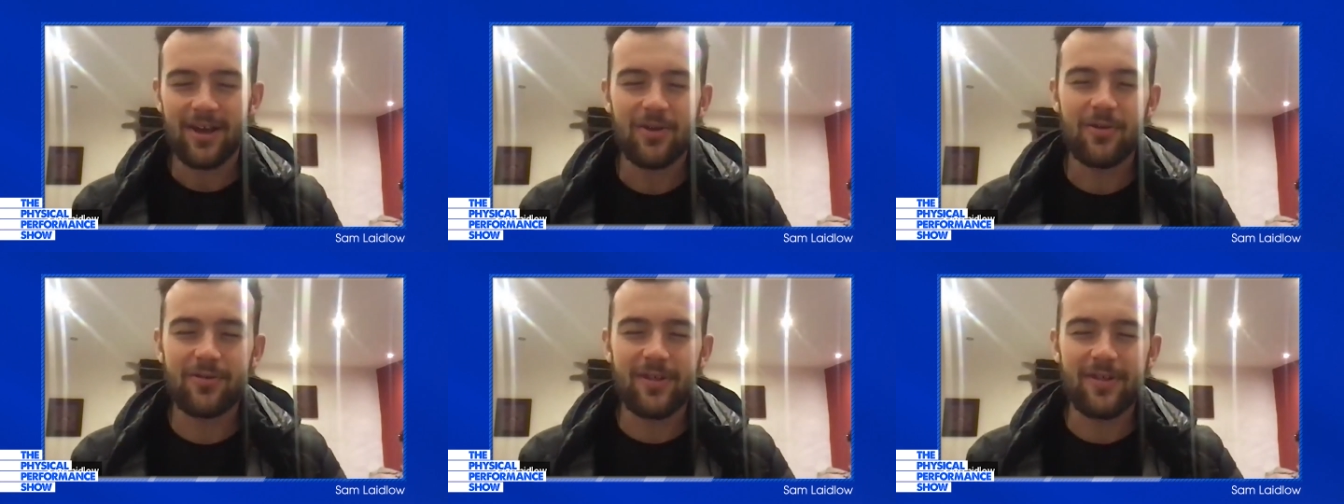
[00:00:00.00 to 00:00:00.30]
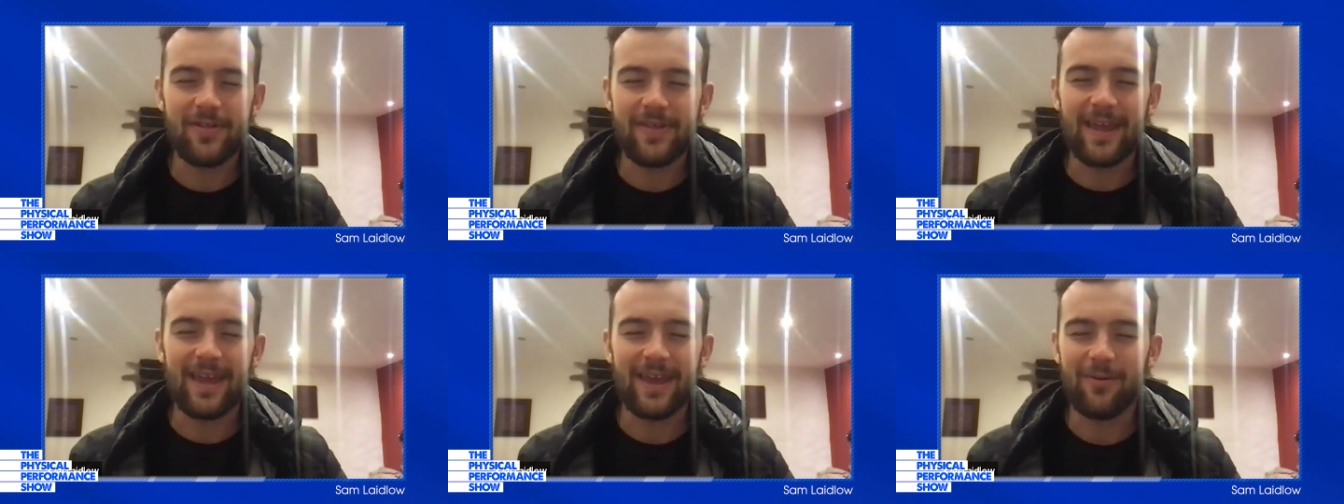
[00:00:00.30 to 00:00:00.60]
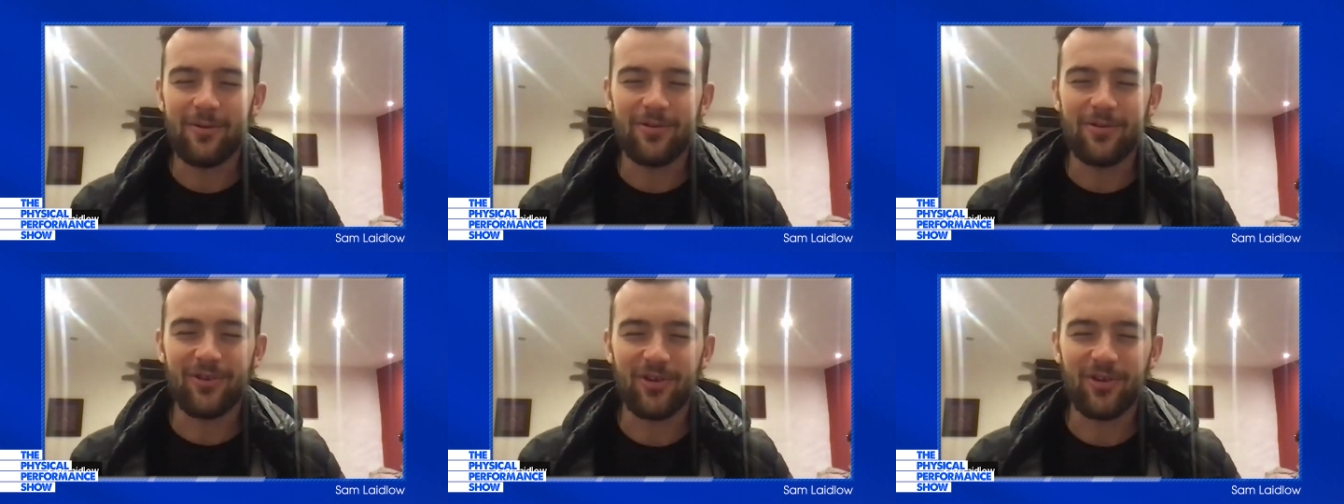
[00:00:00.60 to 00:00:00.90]
I used to think
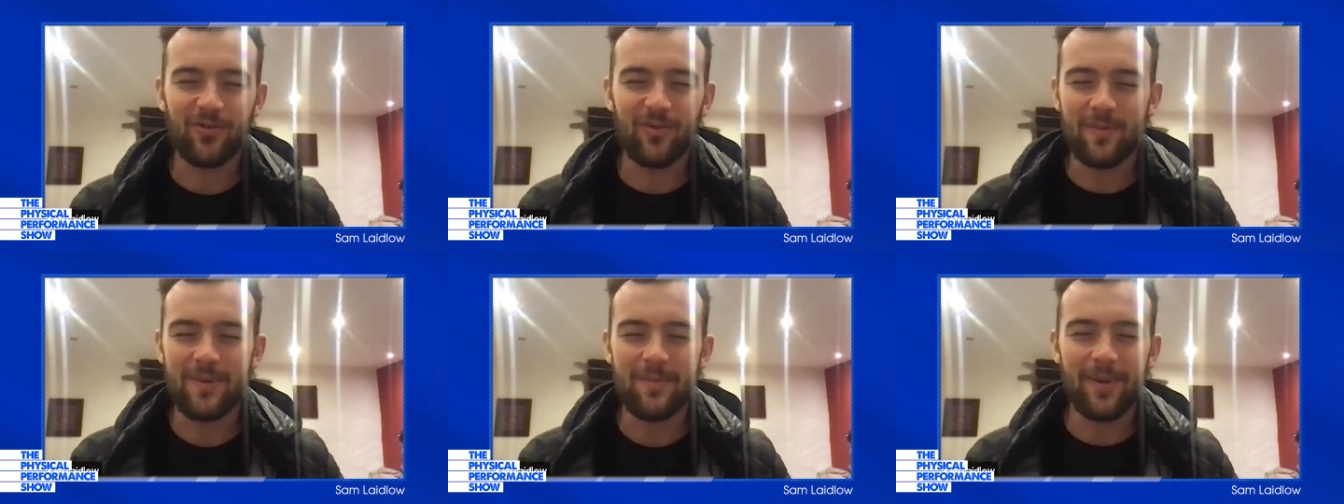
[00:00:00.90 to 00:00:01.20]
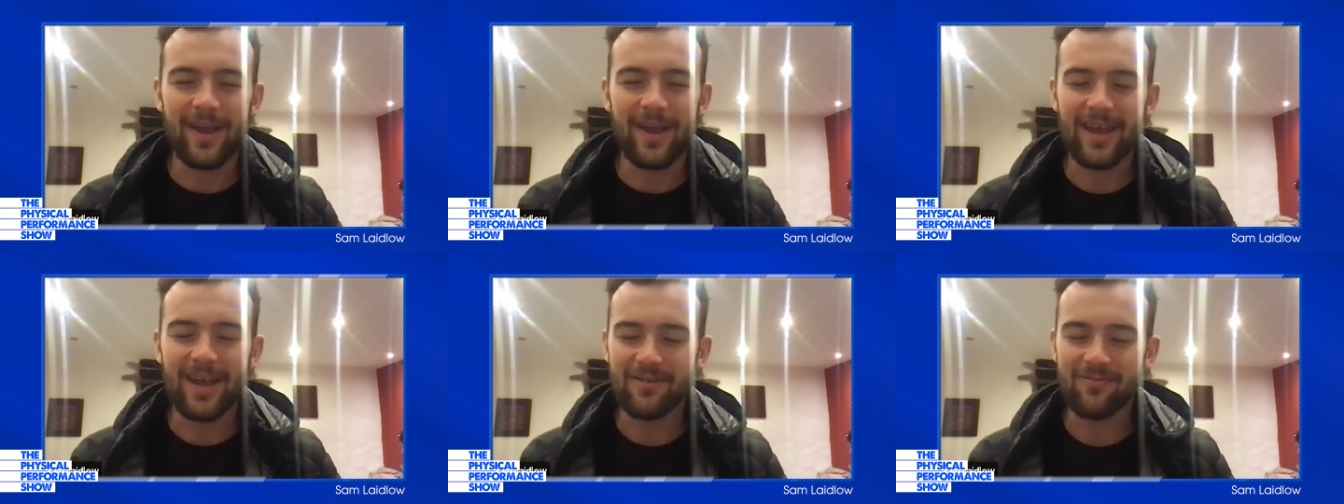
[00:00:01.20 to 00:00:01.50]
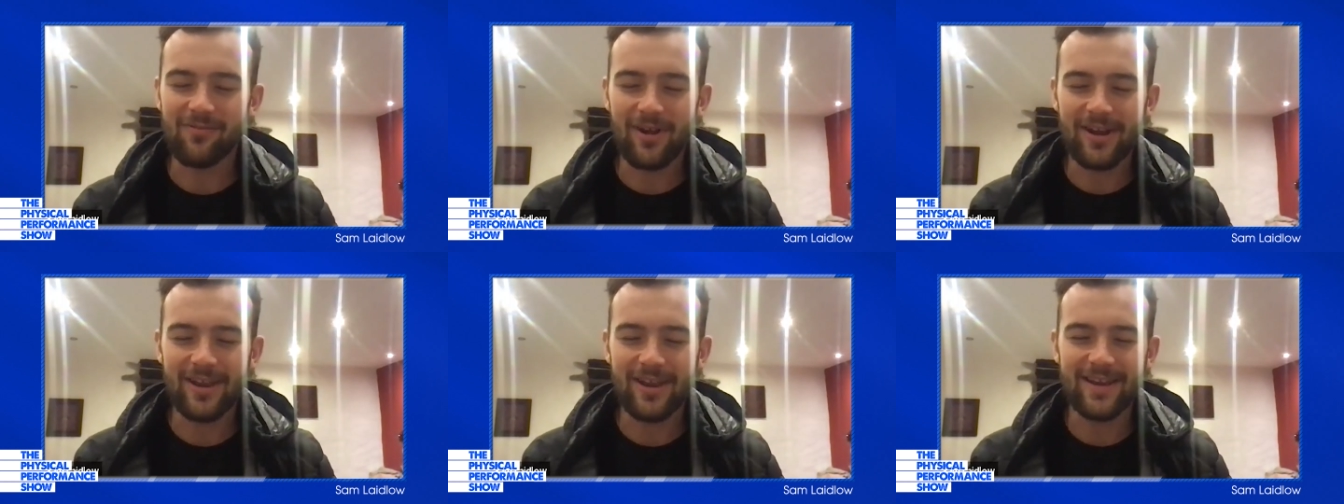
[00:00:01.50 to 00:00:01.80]
it was just swimming,
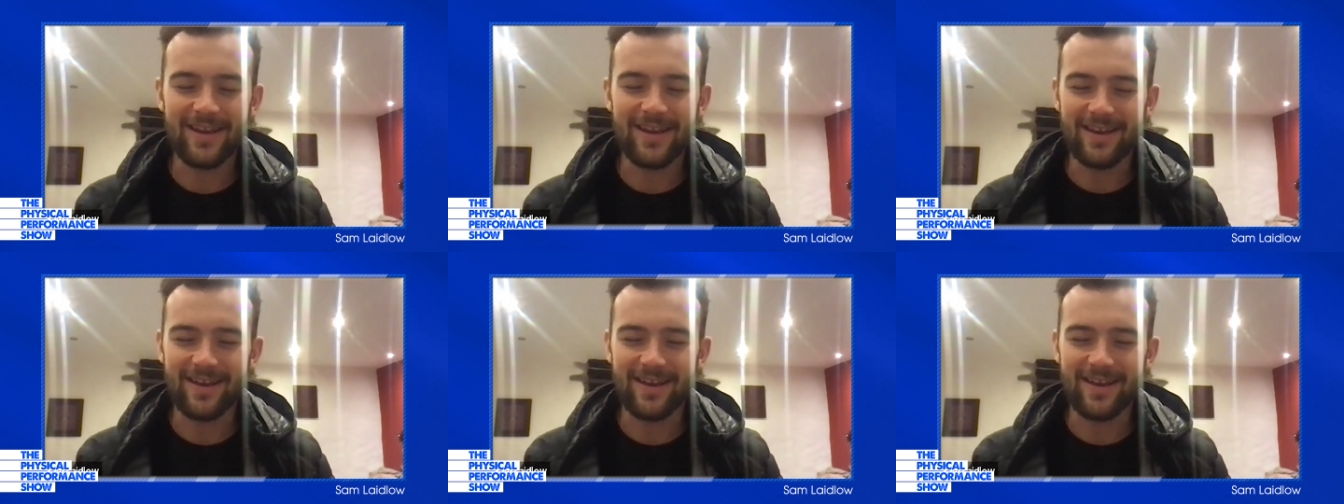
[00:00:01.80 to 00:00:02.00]
biking and running,